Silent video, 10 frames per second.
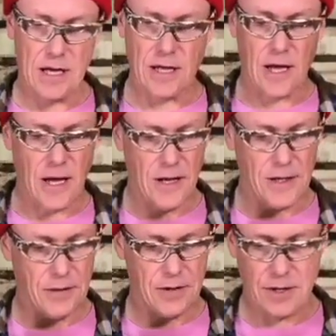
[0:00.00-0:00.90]

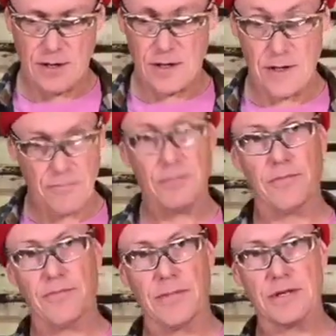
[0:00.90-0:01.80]

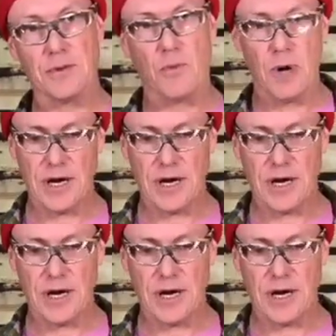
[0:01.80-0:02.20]
there's a wider